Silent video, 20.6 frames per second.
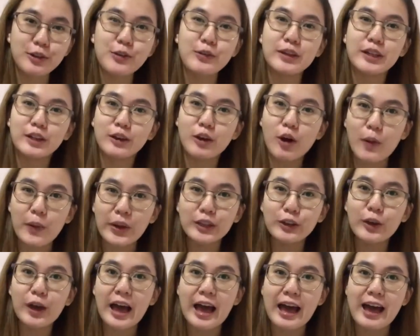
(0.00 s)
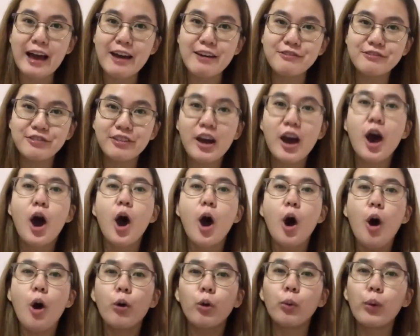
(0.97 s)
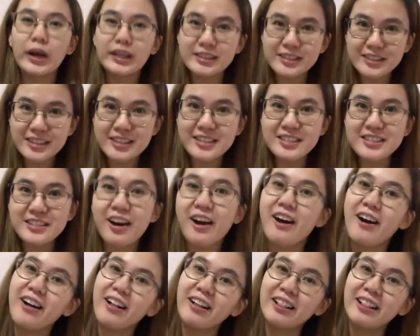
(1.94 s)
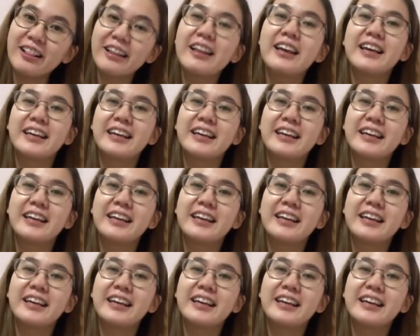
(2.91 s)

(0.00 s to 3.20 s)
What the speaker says: we will going to have Watson's Haul.